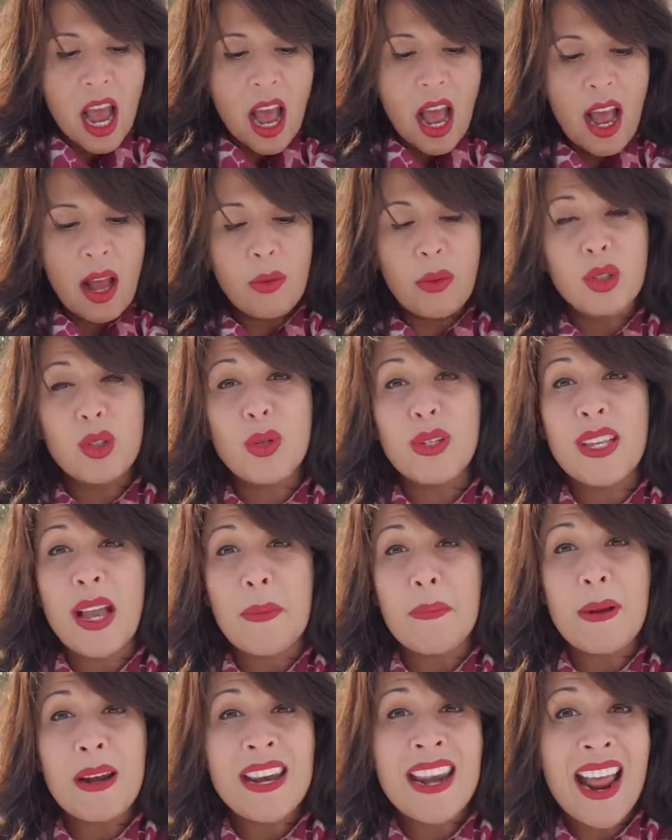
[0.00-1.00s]
uh, which was
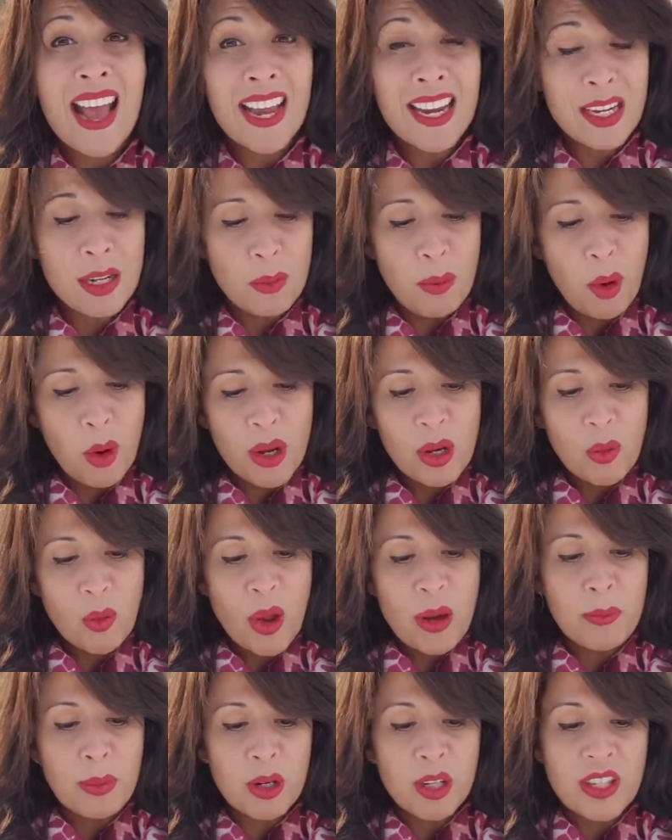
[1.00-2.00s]
up
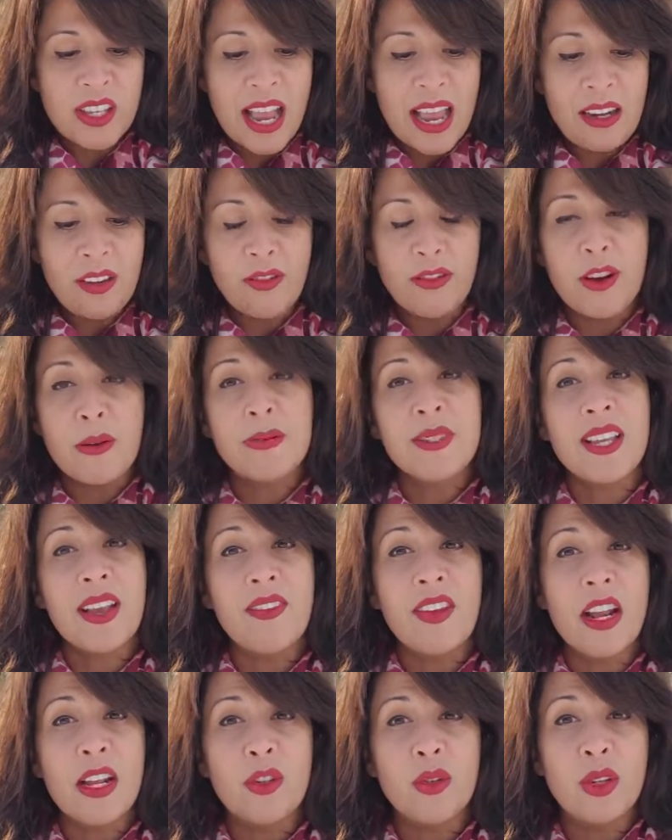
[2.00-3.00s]
9.1% from
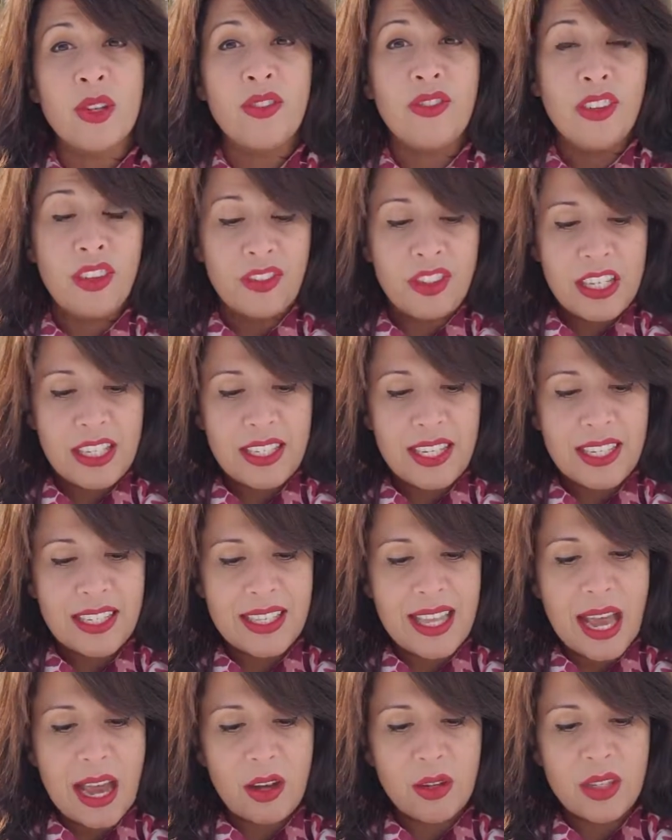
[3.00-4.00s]

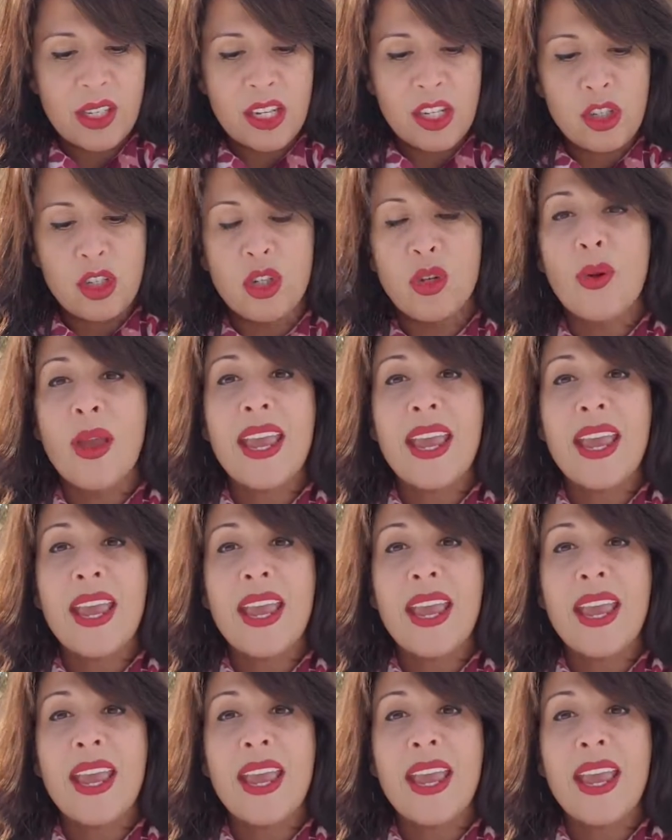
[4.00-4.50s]
756,000 to